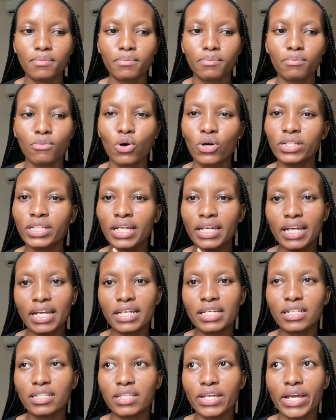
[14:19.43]
more than
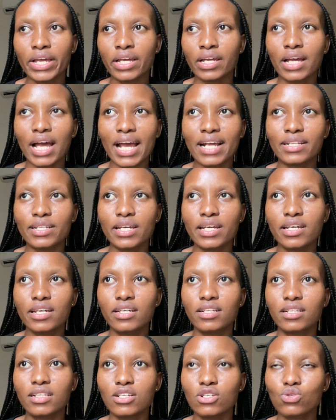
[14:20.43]
anything, I
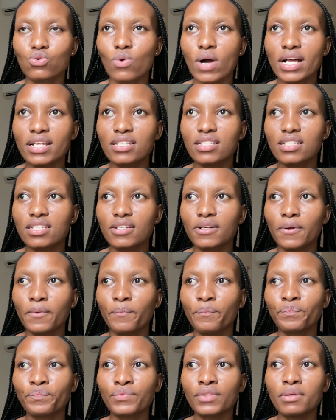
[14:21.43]
think this was
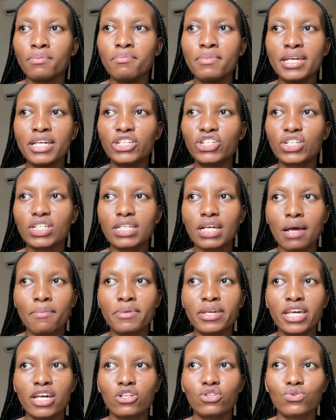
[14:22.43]
me just
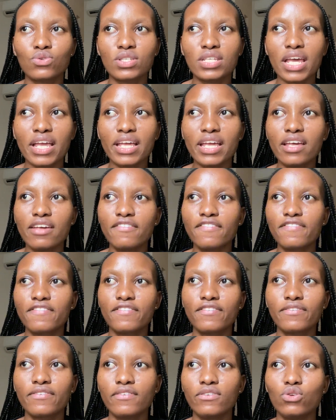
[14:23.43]
coming here to say, if
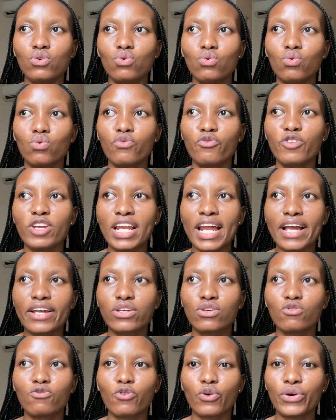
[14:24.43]
you feel
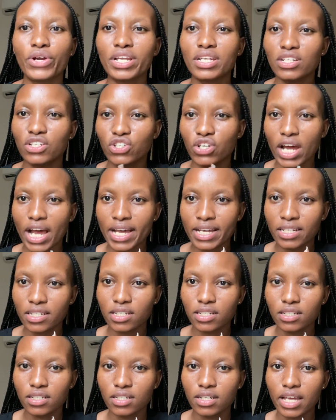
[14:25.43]
like you've already
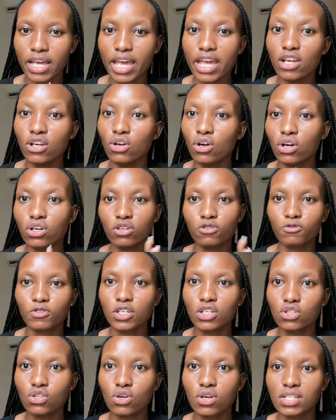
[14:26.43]
tried a lot of
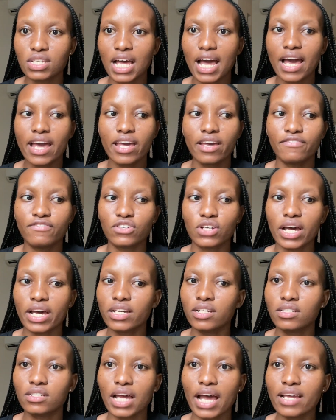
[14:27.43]
things, because I have
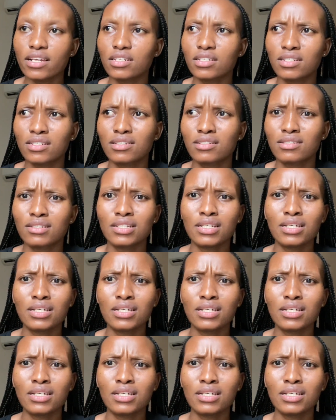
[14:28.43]
tried. I did